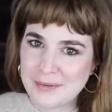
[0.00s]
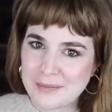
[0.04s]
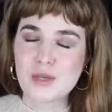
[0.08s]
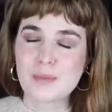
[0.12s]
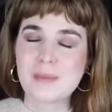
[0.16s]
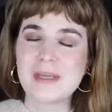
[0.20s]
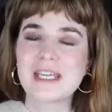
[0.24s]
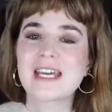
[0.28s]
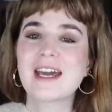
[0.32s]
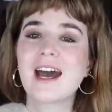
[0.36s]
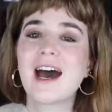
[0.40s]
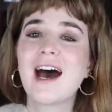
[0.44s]
So
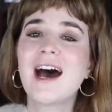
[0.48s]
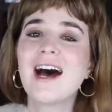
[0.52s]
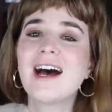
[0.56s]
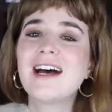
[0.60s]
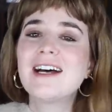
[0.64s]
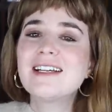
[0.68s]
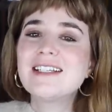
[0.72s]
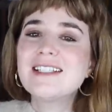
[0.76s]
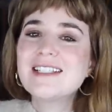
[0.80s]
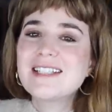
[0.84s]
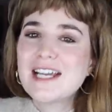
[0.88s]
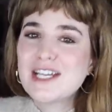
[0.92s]

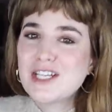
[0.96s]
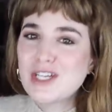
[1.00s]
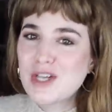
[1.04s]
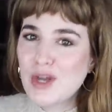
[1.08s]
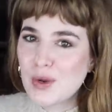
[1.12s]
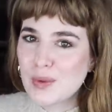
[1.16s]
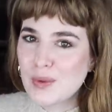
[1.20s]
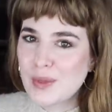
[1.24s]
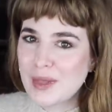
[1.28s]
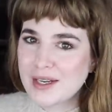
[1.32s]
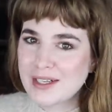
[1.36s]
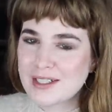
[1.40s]
because I
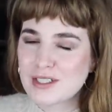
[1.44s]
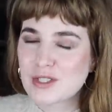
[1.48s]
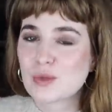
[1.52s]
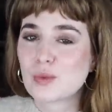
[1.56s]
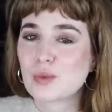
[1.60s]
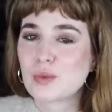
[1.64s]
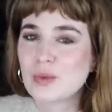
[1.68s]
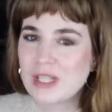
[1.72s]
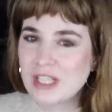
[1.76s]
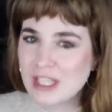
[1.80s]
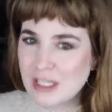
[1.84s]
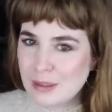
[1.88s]
know that it's
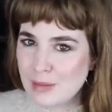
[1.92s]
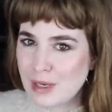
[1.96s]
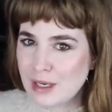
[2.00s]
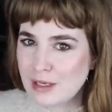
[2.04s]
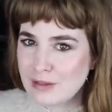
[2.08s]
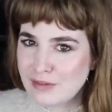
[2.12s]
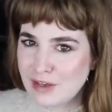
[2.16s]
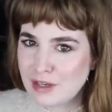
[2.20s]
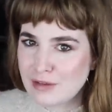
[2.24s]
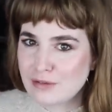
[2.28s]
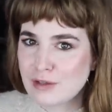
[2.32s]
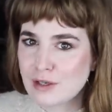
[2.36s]
really my
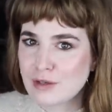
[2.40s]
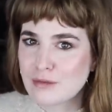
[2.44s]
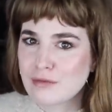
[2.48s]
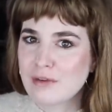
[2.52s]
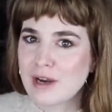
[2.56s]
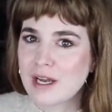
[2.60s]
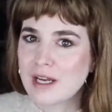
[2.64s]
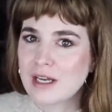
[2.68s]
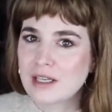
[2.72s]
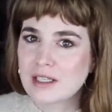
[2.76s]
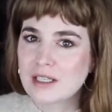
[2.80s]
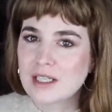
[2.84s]
favorite
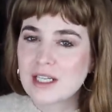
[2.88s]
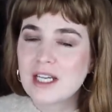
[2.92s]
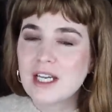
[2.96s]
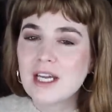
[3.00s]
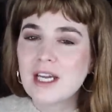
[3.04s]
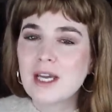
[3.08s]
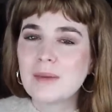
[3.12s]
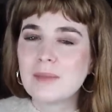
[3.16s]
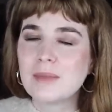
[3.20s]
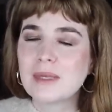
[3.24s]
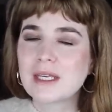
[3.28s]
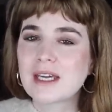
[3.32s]
red,
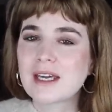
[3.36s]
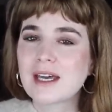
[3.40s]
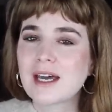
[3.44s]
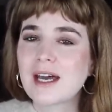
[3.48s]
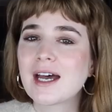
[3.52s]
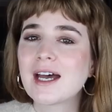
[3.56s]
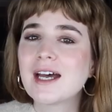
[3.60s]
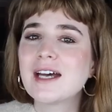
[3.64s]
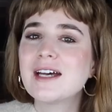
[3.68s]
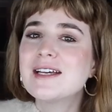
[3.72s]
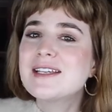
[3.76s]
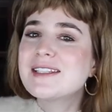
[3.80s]

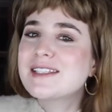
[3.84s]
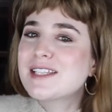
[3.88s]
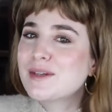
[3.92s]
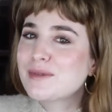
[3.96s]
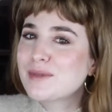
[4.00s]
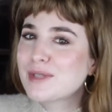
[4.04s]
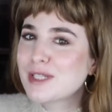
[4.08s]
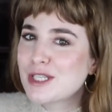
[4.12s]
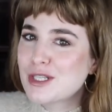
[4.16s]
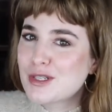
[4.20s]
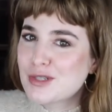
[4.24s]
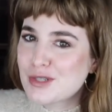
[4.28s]
because I
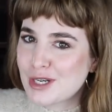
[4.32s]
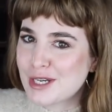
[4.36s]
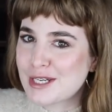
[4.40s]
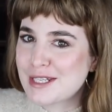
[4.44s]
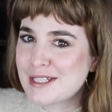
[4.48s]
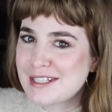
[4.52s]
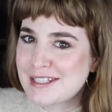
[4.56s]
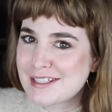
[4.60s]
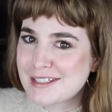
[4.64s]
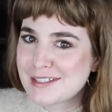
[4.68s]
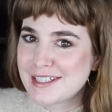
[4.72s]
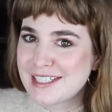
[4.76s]
really
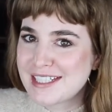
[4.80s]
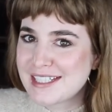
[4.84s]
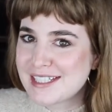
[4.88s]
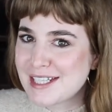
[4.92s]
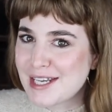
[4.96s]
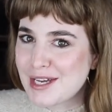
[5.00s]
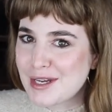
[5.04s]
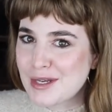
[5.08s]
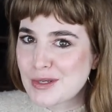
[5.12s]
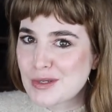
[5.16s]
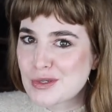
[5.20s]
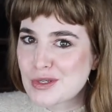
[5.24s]
trust
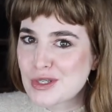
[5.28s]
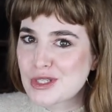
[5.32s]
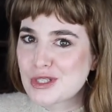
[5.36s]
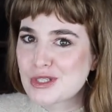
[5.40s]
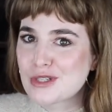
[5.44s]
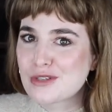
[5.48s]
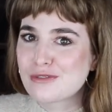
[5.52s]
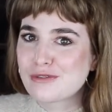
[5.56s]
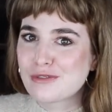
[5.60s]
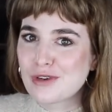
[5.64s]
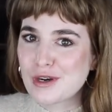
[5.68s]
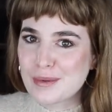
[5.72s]
Lisa Eldridge
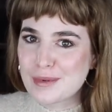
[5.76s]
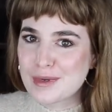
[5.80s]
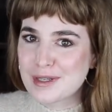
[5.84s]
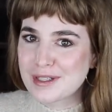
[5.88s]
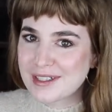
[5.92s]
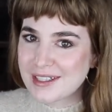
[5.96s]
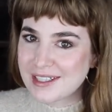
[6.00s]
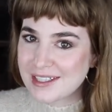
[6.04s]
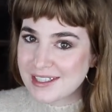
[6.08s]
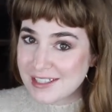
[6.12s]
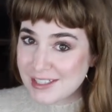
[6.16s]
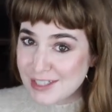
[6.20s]
to
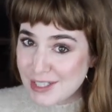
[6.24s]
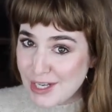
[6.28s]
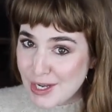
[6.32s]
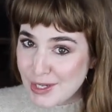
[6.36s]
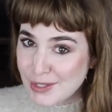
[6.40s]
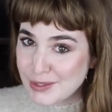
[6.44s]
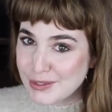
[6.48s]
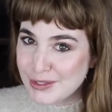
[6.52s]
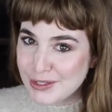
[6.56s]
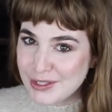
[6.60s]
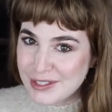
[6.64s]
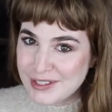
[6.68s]
formulate
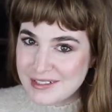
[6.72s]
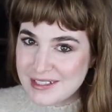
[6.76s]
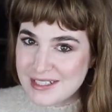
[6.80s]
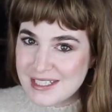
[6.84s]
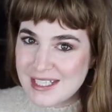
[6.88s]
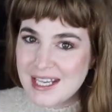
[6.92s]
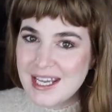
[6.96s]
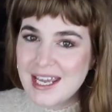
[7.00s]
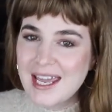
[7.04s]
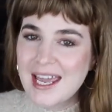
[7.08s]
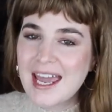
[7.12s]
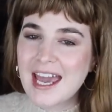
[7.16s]
colors,
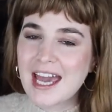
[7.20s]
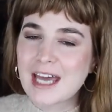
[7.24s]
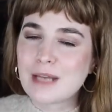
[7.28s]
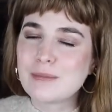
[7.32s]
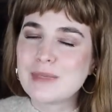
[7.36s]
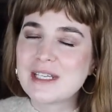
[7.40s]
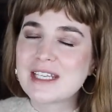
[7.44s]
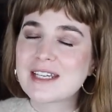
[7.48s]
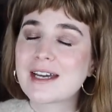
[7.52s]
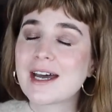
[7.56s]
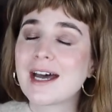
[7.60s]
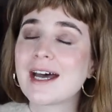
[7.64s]
and
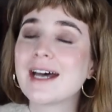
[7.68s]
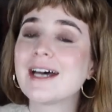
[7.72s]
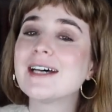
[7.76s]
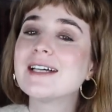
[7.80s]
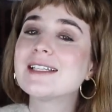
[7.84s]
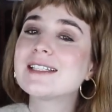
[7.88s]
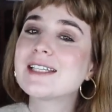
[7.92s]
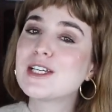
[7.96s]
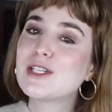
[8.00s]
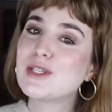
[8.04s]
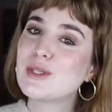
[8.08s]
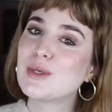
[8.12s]

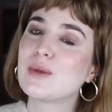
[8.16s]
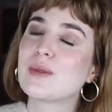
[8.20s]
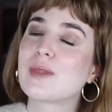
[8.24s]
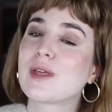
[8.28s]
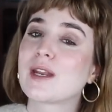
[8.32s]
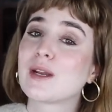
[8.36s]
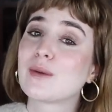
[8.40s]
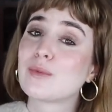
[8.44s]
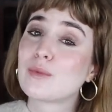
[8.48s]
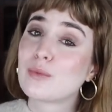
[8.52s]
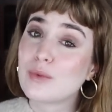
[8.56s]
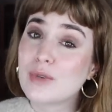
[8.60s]
because I knew that
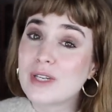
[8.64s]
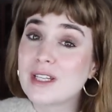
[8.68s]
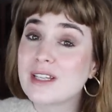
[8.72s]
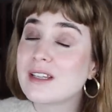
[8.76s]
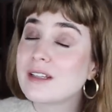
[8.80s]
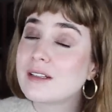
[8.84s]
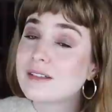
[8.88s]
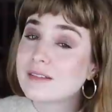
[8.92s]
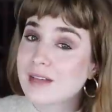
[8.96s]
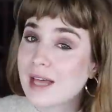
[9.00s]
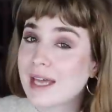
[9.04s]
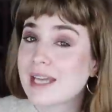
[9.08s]
I really
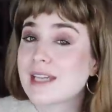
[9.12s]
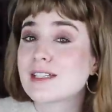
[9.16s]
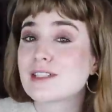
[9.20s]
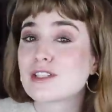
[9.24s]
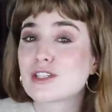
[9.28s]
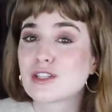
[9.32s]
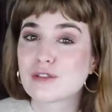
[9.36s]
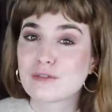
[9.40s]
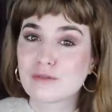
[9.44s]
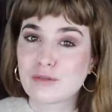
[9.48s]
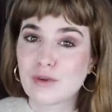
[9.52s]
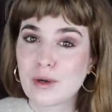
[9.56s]
liked
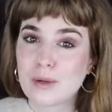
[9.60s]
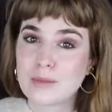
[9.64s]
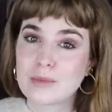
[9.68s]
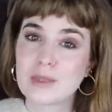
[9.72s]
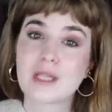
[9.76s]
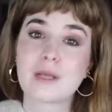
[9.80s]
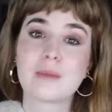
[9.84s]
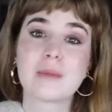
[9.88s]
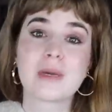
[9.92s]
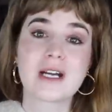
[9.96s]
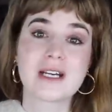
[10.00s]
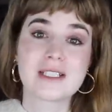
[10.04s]
the
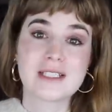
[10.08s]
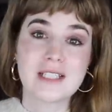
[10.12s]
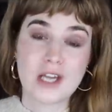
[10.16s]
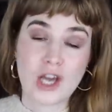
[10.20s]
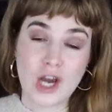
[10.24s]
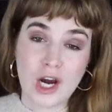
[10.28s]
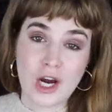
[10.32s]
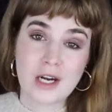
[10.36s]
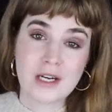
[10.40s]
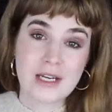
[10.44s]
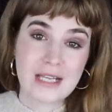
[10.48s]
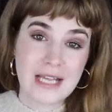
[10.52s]
formula because I
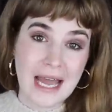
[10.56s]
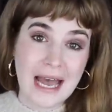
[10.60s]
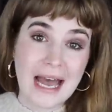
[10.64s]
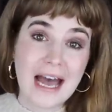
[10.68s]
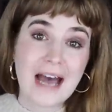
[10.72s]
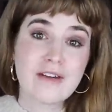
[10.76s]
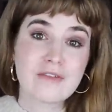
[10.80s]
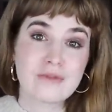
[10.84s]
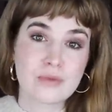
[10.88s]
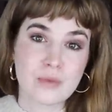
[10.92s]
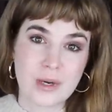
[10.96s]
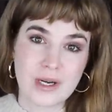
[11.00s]
already
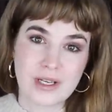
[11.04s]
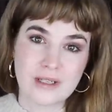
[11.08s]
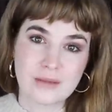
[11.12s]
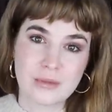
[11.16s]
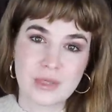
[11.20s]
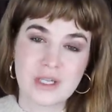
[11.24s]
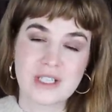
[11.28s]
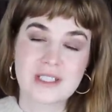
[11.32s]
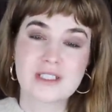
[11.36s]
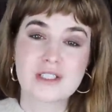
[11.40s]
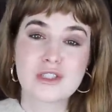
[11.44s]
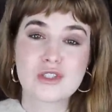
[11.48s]
have one,
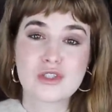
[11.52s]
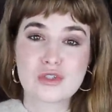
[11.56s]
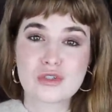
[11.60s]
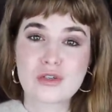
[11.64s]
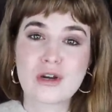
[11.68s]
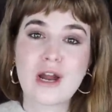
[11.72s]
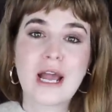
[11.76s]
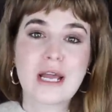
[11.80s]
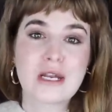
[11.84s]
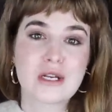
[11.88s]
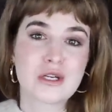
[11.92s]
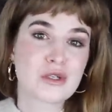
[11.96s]
because it's
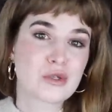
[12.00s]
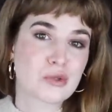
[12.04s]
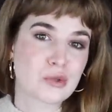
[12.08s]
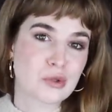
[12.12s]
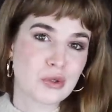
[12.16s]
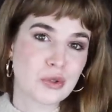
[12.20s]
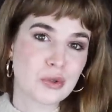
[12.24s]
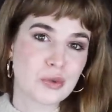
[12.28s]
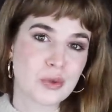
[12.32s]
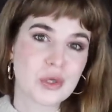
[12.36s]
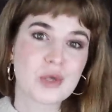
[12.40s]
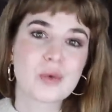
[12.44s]
tried and
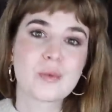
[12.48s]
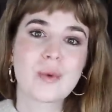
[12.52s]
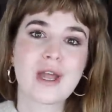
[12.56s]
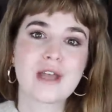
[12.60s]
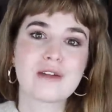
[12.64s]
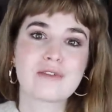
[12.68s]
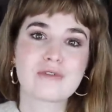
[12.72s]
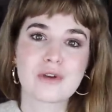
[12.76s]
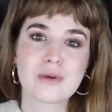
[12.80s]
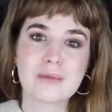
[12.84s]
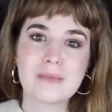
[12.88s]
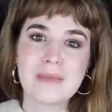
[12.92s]
true in a
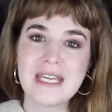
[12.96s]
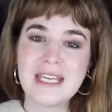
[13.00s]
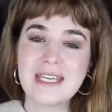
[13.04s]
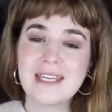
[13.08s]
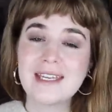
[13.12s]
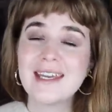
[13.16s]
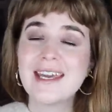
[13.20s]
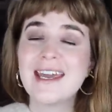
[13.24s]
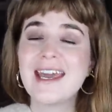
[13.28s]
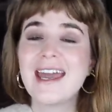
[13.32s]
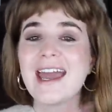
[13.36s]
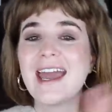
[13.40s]
way for
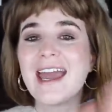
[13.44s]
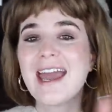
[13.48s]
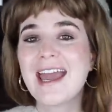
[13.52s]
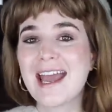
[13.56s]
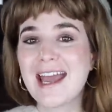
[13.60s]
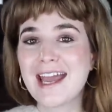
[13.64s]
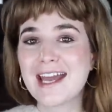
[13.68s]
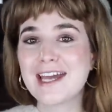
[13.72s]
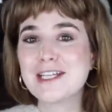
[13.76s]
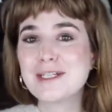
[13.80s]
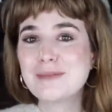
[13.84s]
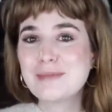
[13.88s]
me,
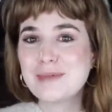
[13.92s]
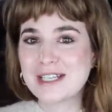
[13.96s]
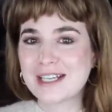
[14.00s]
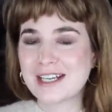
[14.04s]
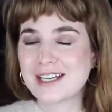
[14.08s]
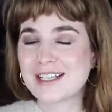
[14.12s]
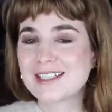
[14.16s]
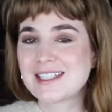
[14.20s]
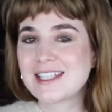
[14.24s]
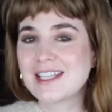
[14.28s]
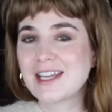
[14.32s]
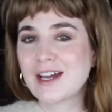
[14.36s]
and
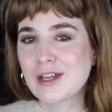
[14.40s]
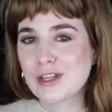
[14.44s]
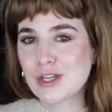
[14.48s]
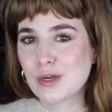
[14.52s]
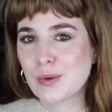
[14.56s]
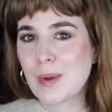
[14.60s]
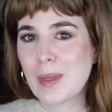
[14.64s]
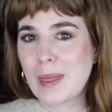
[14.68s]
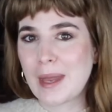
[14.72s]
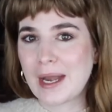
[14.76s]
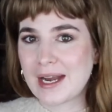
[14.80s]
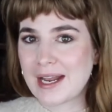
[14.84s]
because the other
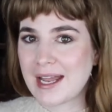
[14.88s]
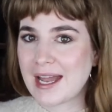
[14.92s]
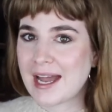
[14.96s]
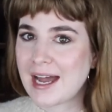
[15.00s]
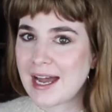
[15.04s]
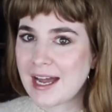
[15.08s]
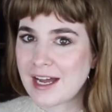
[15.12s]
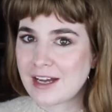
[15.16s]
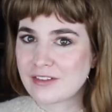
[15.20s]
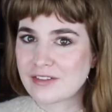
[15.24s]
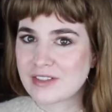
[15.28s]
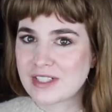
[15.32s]
one that I
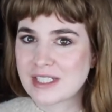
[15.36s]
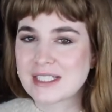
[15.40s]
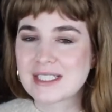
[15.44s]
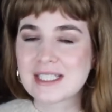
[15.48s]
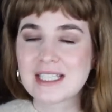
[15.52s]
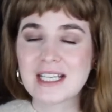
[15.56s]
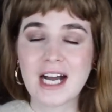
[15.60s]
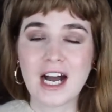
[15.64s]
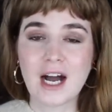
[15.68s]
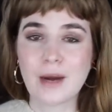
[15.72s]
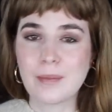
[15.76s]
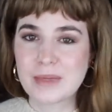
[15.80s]
have is
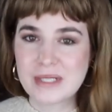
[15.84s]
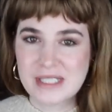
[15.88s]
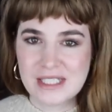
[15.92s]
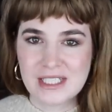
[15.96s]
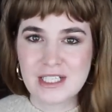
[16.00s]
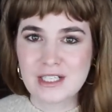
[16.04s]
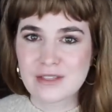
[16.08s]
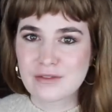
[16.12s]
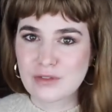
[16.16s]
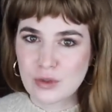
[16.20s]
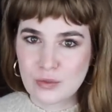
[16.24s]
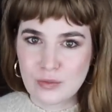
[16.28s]
the opposite
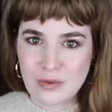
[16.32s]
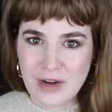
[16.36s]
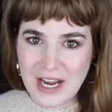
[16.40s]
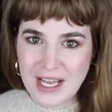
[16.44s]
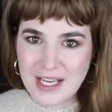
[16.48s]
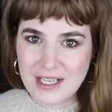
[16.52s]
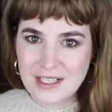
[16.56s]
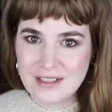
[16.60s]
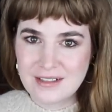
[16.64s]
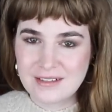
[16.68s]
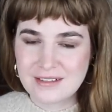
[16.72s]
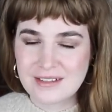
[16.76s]
of a
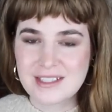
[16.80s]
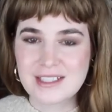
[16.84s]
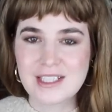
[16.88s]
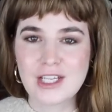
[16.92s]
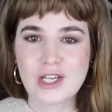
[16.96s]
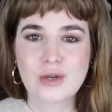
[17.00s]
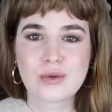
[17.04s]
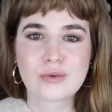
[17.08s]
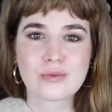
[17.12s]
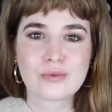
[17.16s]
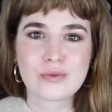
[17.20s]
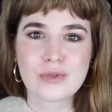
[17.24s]
red, it's like
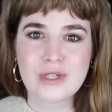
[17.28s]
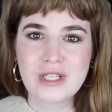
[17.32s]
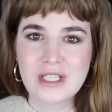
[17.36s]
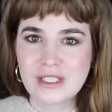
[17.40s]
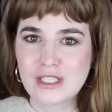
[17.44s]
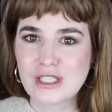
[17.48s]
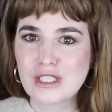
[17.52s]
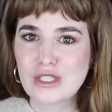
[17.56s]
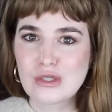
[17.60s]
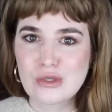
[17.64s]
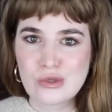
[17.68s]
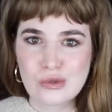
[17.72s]
a
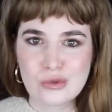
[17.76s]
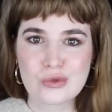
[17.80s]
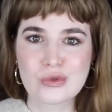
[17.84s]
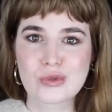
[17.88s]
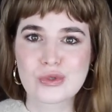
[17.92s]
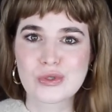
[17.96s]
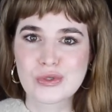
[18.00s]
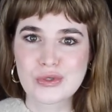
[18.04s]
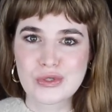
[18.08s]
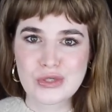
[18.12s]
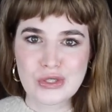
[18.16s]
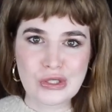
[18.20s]
really
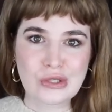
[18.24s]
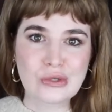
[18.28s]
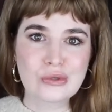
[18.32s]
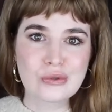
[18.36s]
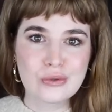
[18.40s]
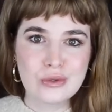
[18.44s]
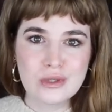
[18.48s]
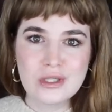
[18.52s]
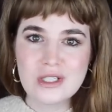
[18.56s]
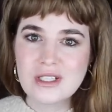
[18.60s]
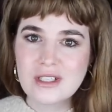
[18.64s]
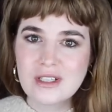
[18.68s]
neutral
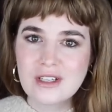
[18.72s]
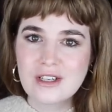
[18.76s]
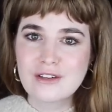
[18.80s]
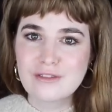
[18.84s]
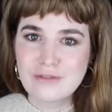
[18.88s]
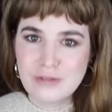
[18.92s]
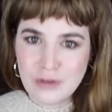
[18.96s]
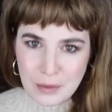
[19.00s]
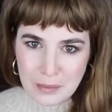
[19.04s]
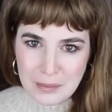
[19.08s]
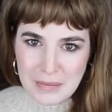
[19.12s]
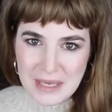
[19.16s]
nude
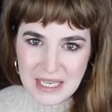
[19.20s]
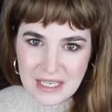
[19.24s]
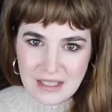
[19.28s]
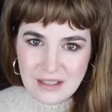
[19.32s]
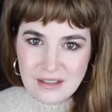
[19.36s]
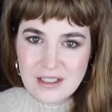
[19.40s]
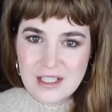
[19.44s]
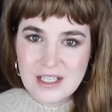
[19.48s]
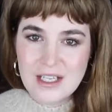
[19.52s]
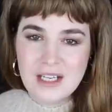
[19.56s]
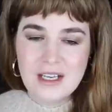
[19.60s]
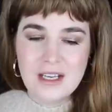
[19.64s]
for
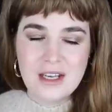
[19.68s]
me,